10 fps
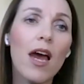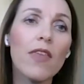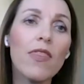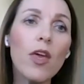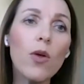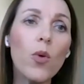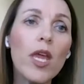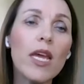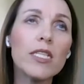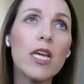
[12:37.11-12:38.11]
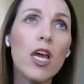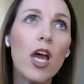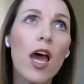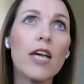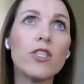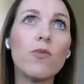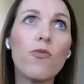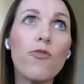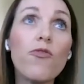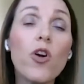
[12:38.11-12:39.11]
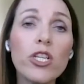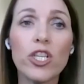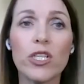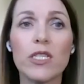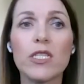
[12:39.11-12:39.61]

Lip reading: I think we as functions